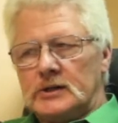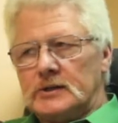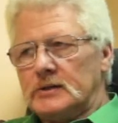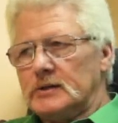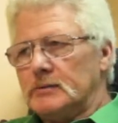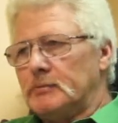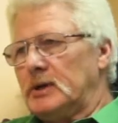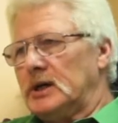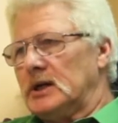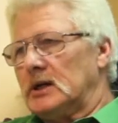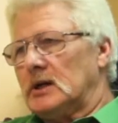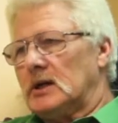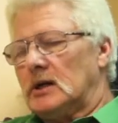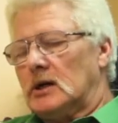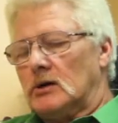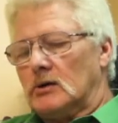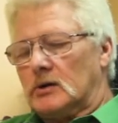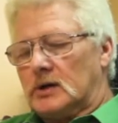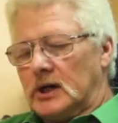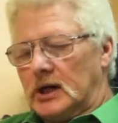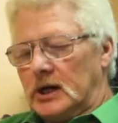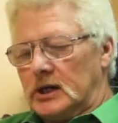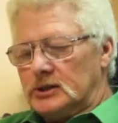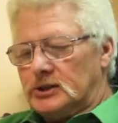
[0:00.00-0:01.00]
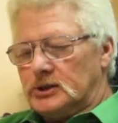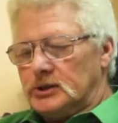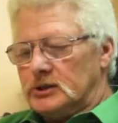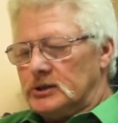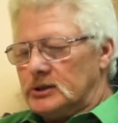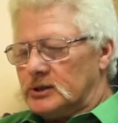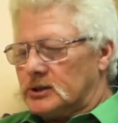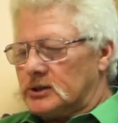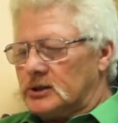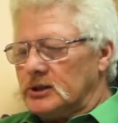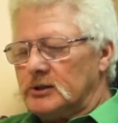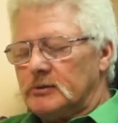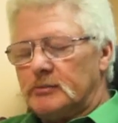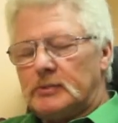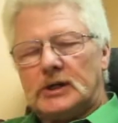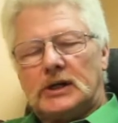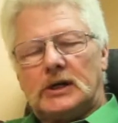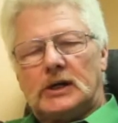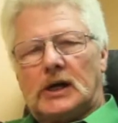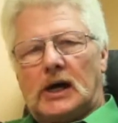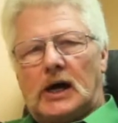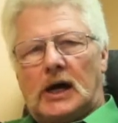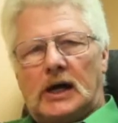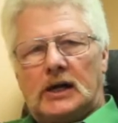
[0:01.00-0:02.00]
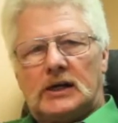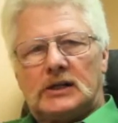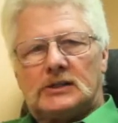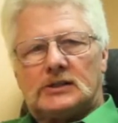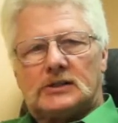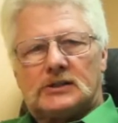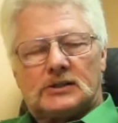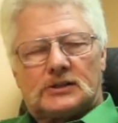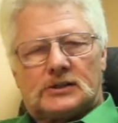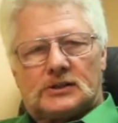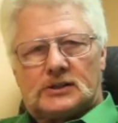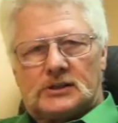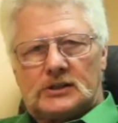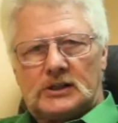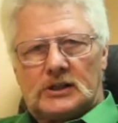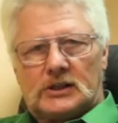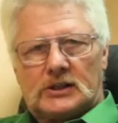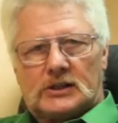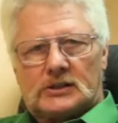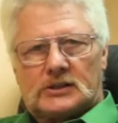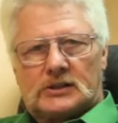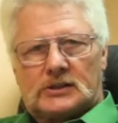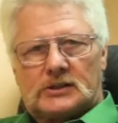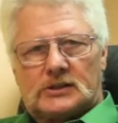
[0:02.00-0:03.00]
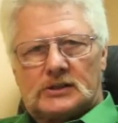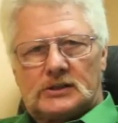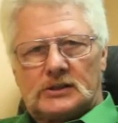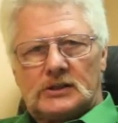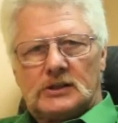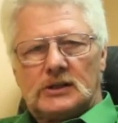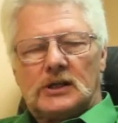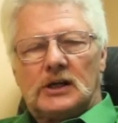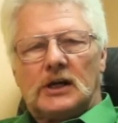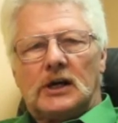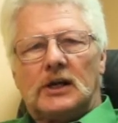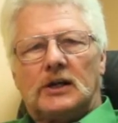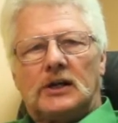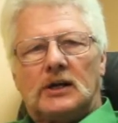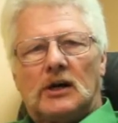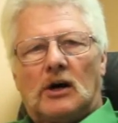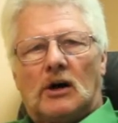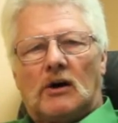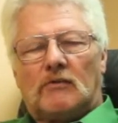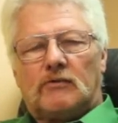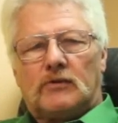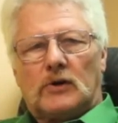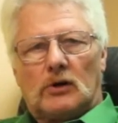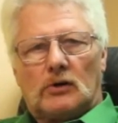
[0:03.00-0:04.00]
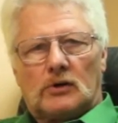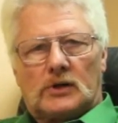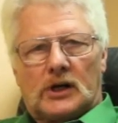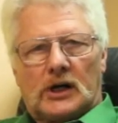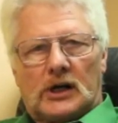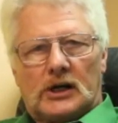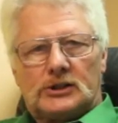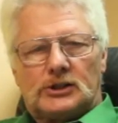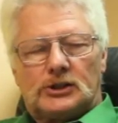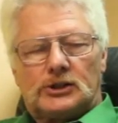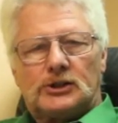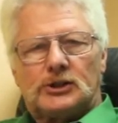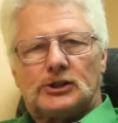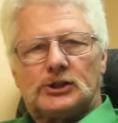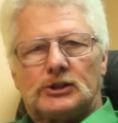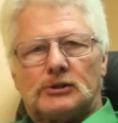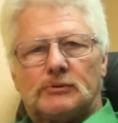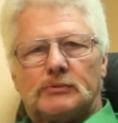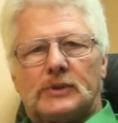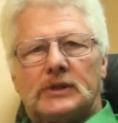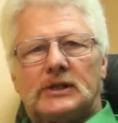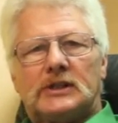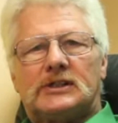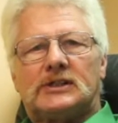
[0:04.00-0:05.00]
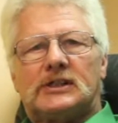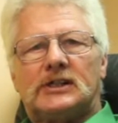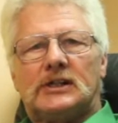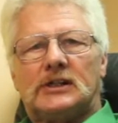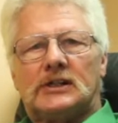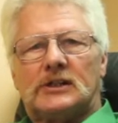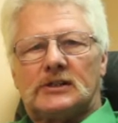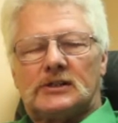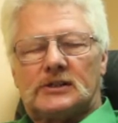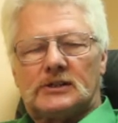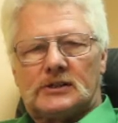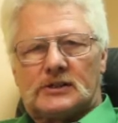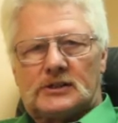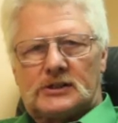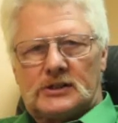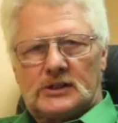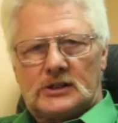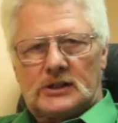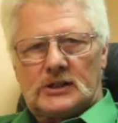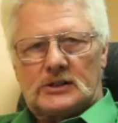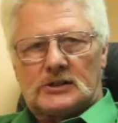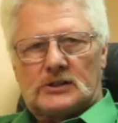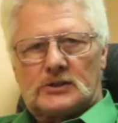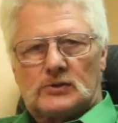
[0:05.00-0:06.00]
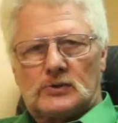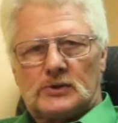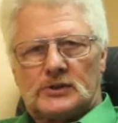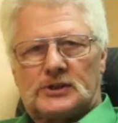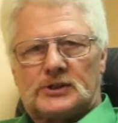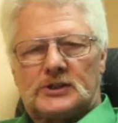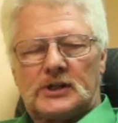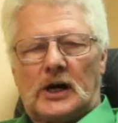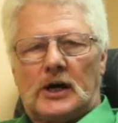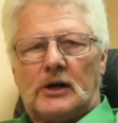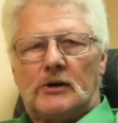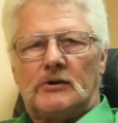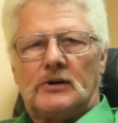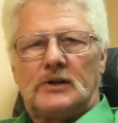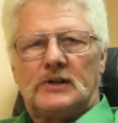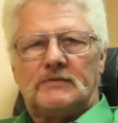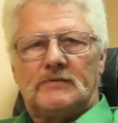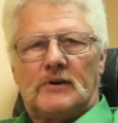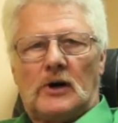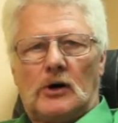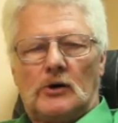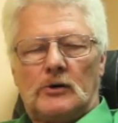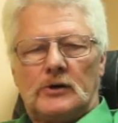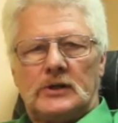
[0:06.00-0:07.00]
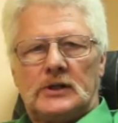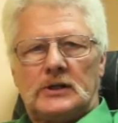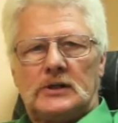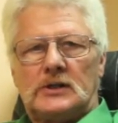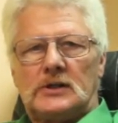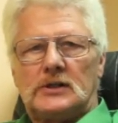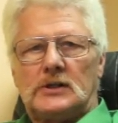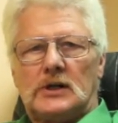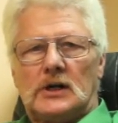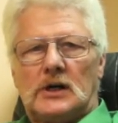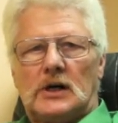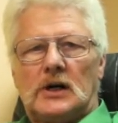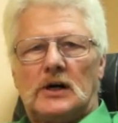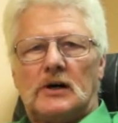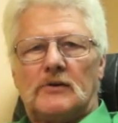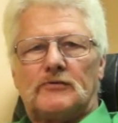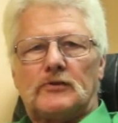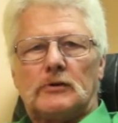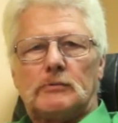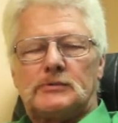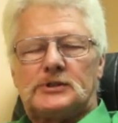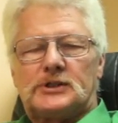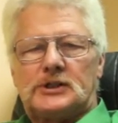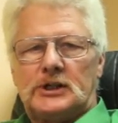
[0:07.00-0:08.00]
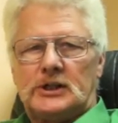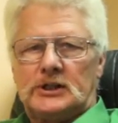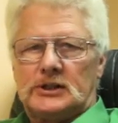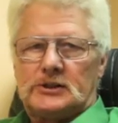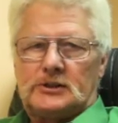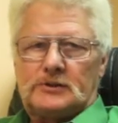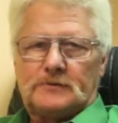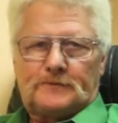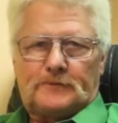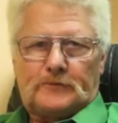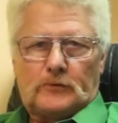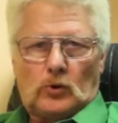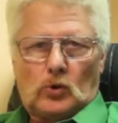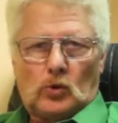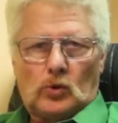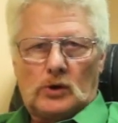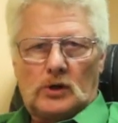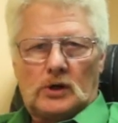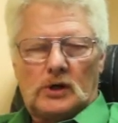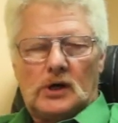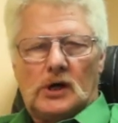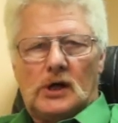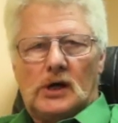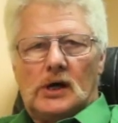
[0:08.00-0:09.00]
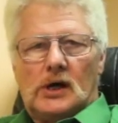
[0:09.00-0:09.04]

in the Benton location, it's going to be 8 to 6. In the off locations, it'll be 10 to 6, with Saturday voting from 10 to 4.